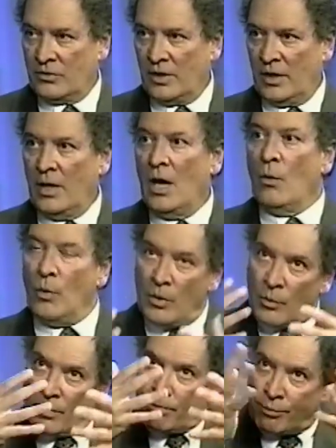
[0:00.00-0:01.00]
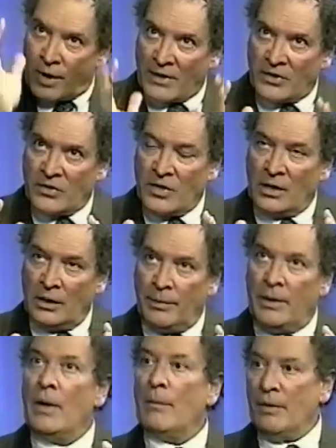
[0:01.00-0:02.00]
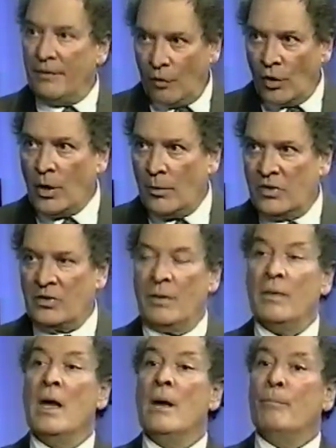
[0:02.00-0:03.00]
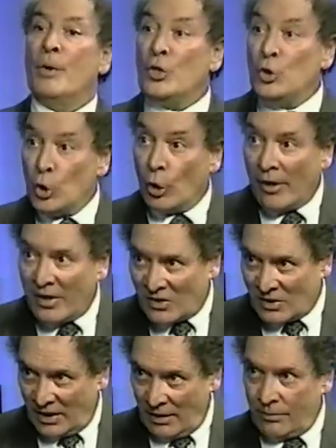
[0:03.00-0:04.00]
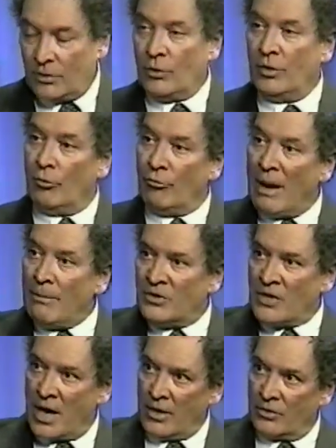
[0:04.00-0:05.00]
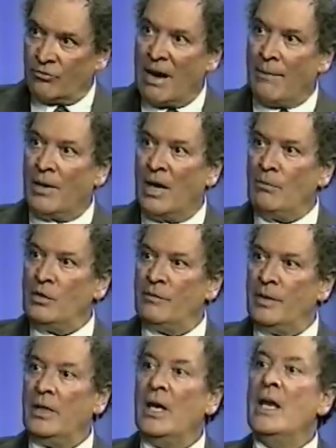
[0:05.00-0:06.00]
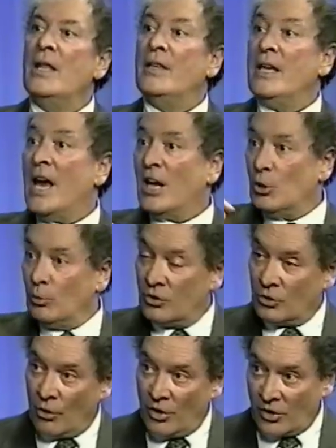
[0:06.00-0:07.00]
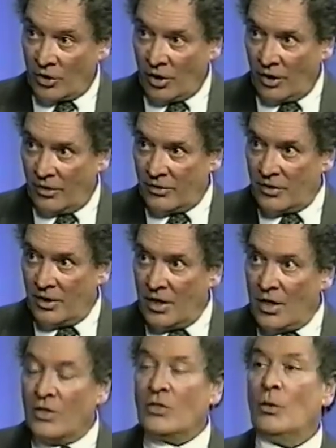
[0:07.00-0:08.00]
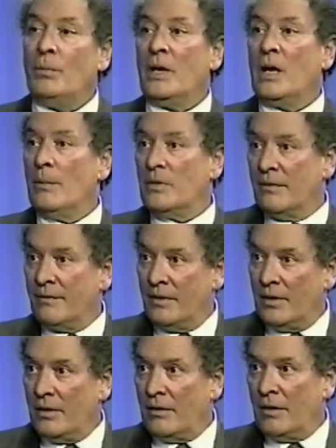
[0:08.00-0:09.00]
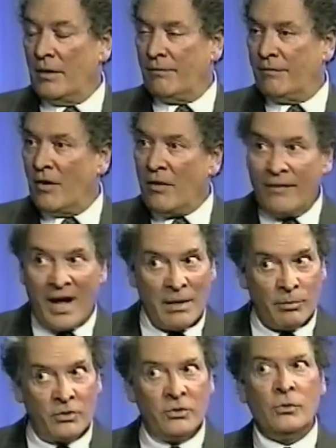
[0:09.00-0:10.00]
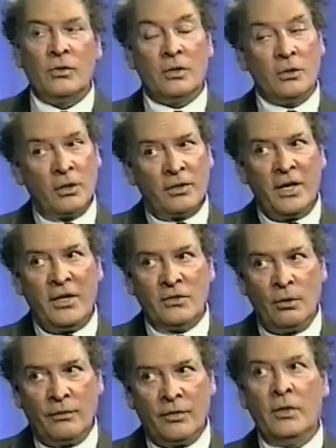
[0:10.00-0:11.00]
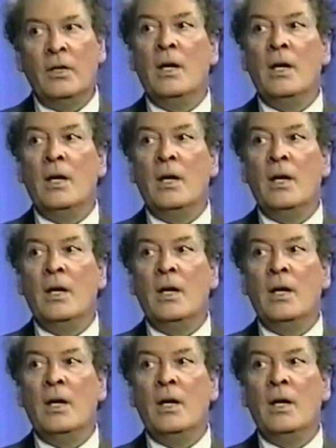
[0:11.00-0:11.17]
during say. Sleep. We, we process it a little bit before going to sleep, but during sleep, during the REM cycles, rapid eye movement, the actual storage occurs. So it becomes a, a very valuable tool to look things over